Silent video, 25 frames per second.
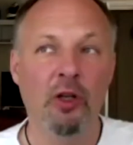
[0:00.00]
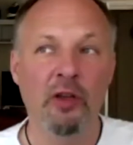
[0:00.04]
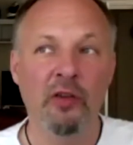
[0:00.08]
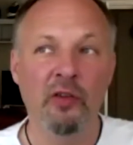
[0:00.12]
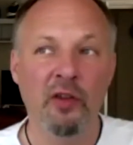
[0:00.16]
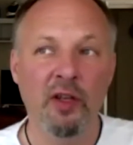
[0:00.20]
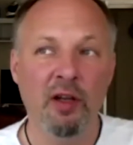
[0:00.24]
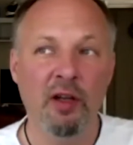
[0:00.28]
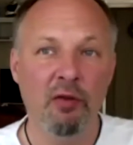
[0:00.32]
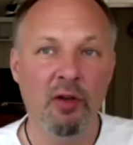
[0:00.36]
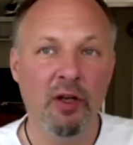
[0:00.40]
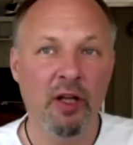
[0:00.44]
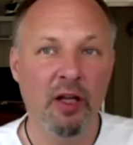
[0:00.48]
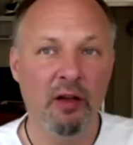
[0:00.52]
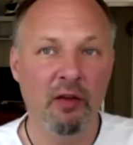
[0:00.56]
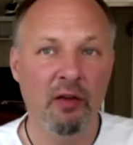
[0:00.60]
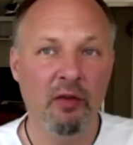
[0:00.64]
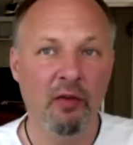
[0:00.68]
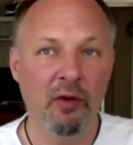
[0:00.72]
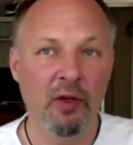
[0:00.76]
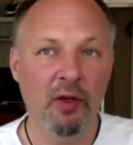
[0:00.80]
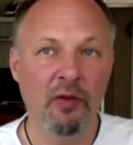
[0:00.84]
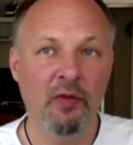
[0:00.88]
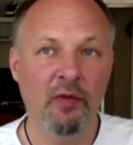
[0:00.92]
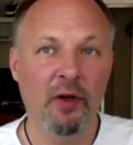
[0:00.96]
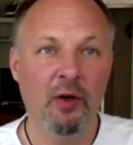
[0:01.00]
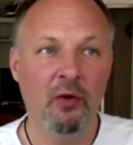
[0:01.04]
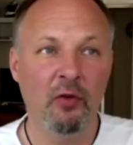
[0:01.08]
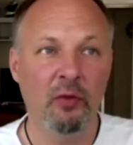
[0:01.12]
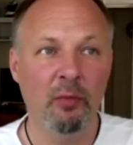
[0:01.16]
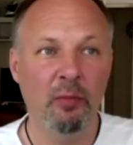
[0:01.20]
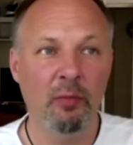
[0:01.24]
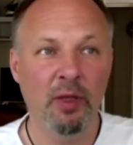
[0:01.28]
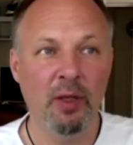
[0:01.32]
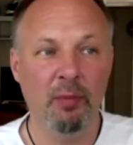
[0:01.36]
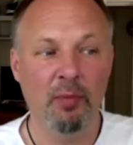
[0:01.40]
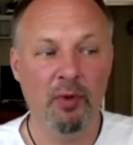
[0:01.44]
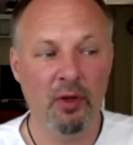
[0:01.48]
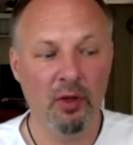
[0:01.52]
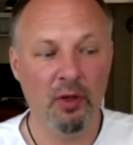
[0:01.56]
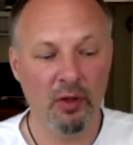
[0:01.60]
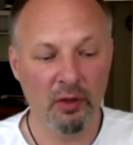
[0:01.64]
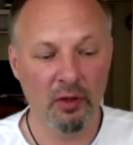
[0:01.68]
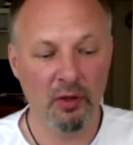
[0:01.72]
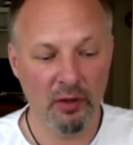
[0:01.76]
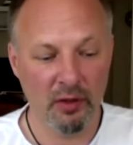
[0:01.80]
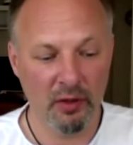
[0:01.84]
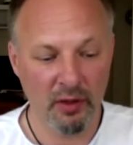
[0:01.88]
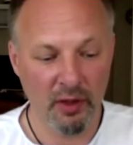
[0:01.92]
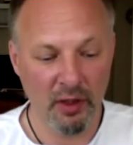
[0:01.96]
never that 3,000
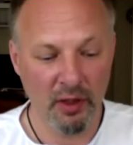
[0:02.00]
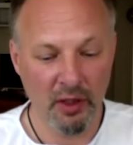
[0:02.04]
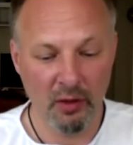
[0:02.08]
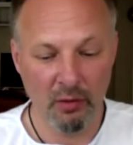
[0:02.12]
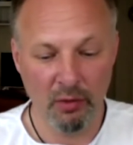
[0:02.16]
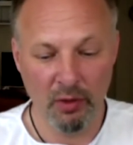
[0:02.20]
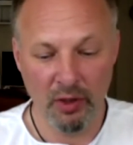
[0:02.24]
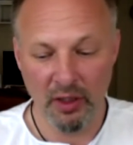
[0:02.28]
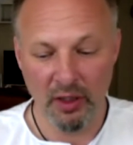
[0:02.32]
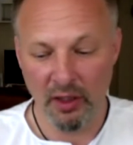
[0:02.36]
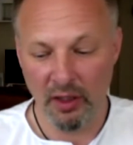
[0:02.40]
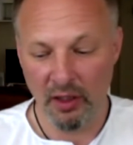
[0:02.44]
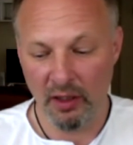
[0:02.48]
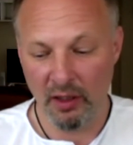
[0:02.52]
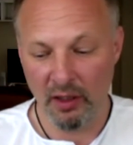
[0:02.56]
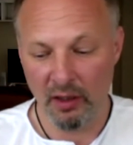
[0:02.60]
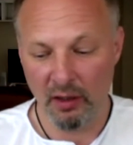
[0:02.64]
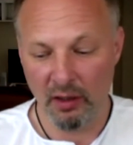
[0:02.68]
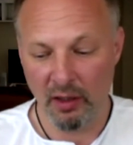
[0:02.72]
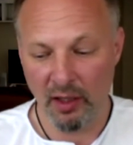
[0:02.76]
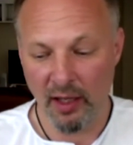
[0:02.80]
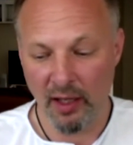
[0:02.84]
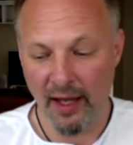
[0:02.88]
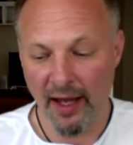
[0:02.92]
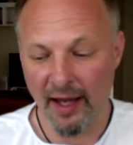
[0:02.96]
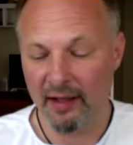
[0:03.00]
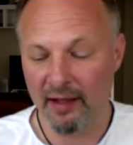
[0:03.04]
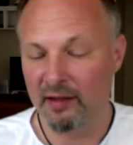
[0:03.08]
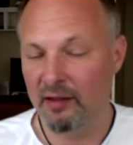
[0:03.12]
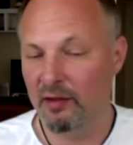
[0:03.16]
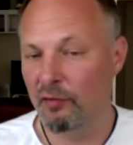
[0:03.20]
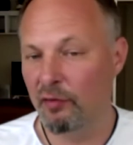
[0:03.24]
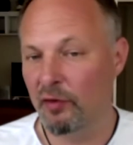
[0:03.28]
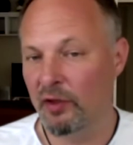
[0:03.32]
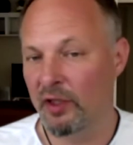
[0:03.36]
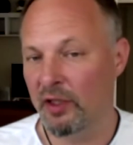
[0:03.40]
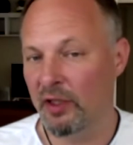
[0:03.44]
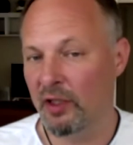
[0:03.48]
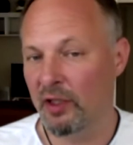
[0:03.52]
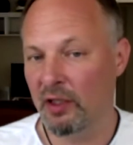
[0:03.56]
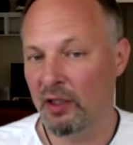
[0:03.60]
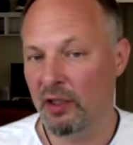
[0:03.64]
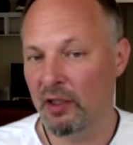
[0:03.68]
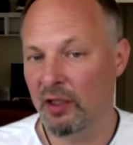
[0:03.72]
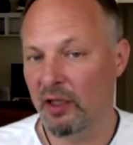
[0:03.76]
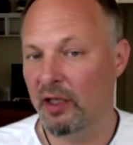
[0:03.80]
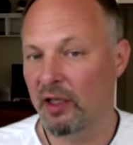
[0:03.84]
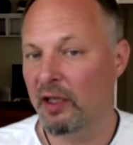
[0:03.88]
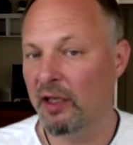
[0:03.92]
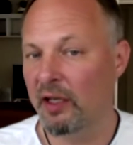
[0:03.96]
people equally
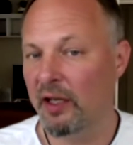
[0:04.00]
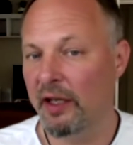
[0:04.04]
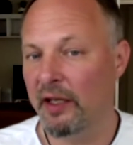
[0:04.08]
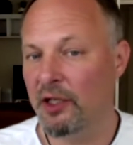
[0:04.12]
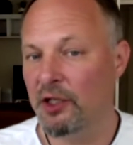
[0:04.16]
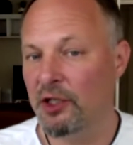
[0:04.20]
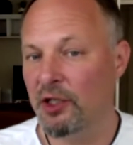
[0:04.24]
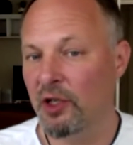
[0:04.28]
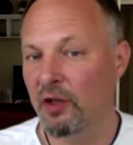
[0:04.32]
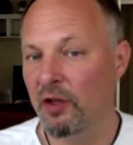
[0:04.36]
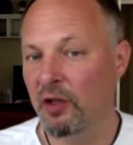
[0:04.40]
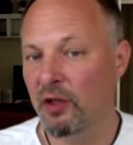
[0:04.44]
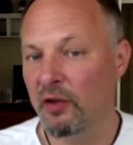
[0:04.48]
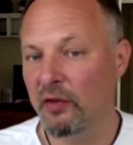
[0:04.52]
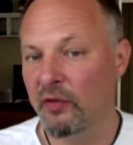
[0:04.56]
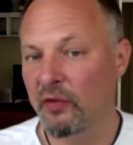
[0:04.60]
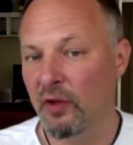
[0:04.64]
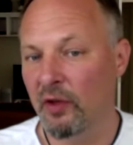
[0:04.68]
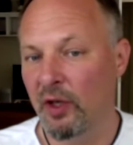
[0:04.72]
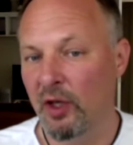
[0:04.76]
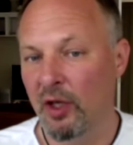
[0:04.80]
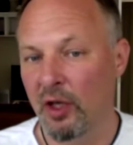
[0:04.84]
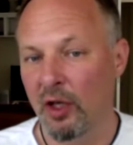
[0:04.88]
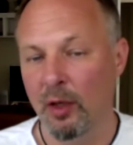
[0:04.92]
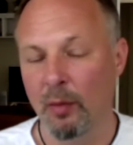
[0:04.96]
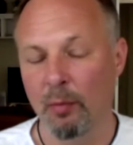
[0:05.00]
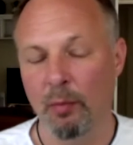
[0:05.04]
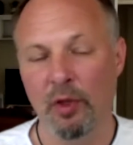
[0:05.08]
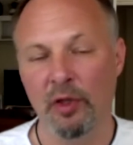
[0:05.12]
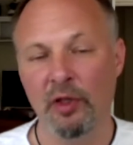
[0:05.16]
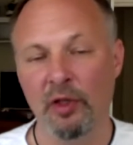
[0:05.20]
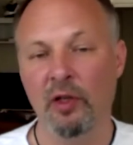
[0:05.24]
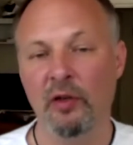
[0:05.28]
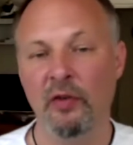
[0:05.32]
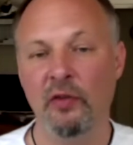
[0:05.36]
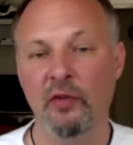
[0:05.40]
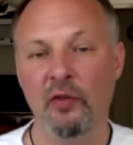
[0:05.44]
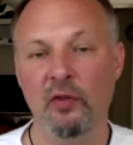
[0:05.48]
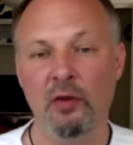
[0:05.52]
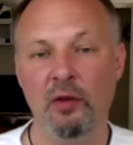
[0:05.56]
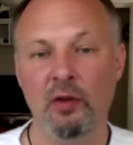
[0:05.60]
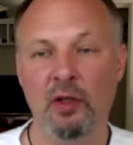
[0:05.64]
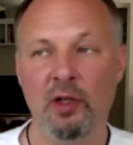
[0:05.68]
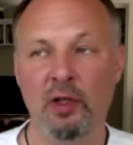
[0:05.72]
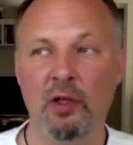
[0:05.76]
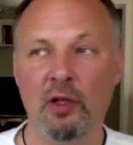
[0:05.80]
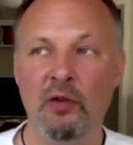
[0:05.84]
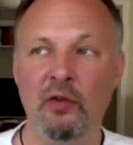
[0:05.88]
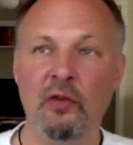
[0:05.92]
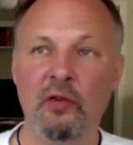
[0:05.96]
actively engage in this, but there's
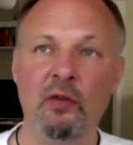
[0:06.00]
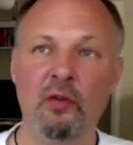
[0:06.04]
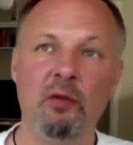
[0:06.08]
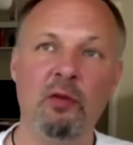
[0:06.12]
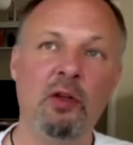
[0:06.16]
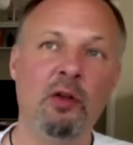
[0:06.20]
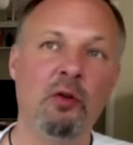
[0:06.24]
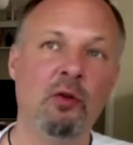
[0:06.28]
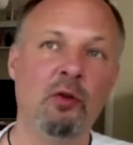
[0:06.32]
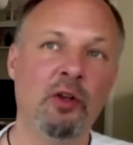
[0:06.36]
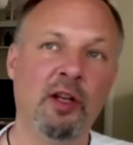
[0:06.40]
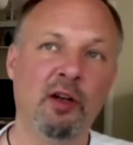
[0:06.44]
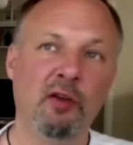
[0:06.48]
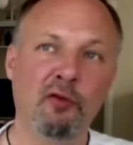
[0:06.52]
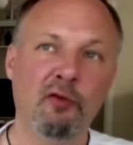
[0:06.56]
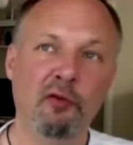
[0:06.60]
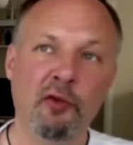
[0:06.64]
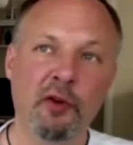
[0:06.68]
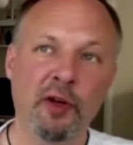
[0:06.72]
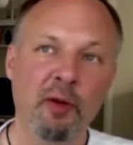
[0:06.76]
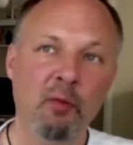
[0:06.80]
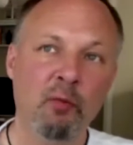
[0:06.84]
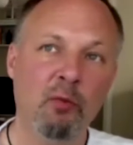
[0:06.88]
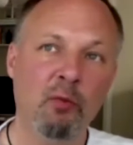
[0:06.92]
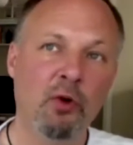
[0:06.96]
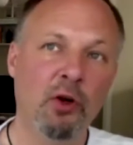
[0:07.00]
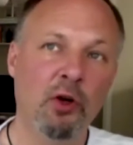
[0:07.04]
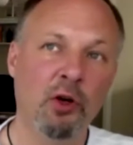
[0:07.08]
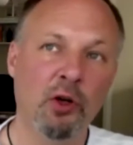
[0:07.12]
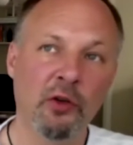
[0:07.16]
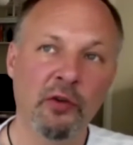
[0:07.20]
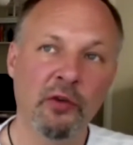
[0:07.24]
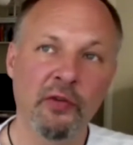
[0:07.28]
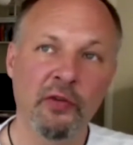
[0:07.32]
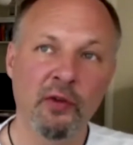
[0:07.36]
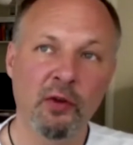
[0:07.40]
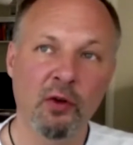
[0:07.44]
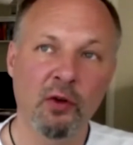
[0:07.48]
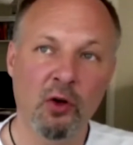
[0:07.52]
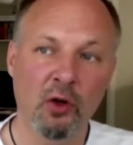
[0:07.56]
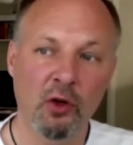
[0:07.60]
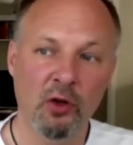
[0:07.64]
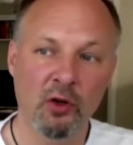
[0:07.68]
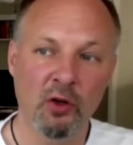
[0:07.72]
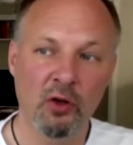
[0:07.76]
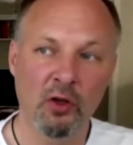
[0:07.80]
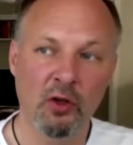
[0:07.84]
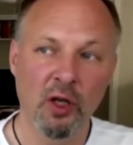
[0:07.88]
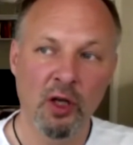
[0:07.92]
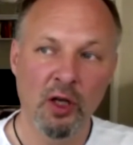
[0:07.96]
you know, there are frameworks
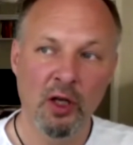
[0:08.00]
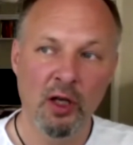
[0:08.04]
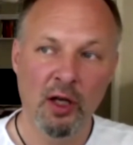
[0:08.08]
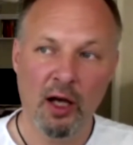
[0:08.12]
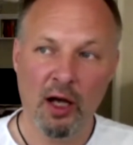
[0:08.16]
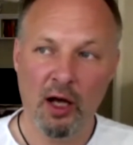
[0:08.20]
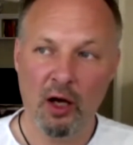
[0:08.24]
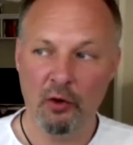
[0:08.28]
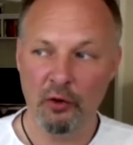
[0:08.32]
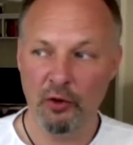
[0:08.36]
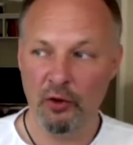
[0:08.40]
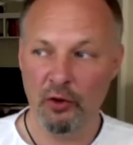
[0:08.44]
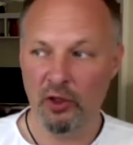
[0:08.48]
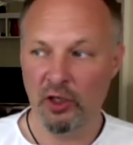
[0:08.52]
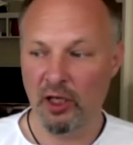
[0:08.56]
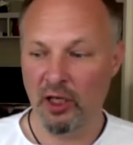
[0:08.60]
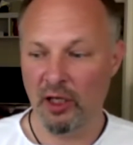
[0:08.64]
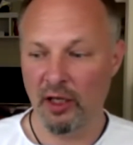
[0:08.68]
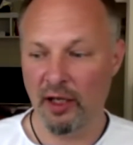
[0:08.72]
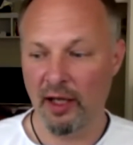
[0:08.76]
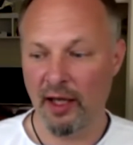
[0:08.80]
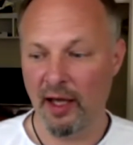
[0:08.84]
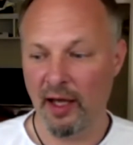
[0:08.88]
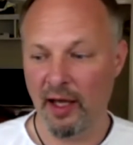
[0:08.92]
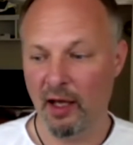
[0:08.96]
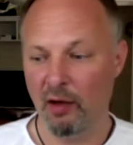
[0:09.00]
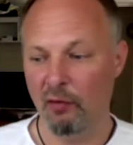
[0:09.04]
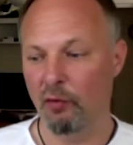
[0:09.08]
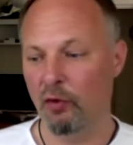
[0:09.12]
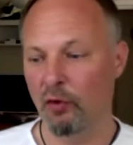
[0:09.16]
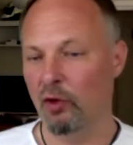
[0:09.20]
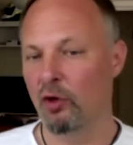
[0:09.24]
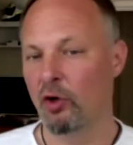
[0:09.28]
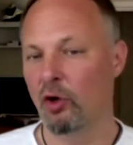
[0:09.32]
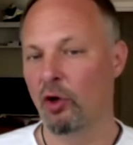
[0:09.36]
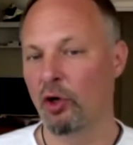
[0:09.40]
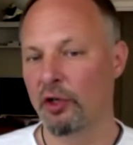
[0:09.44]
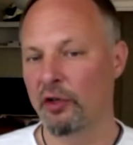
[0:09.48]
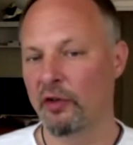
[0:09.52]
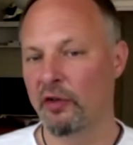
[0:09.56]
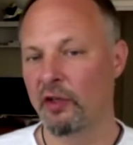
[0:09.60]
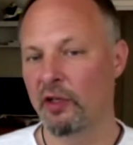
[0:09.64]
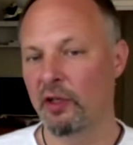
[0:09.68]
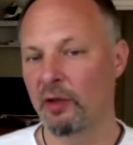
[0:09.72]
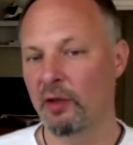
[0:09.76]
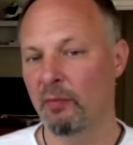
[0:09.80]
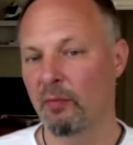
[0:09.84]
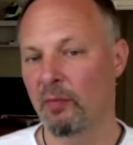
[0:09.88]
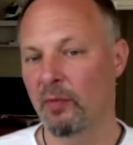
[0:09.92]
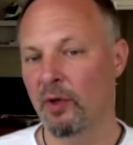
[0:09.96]
on how you can have a core
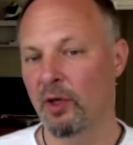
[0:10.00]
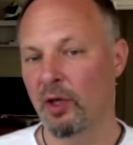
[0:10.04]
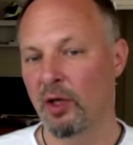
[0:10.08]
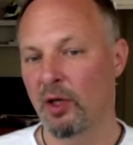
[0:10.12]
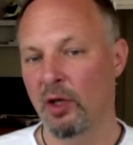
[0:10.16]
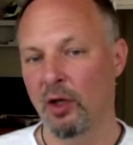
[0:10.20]
team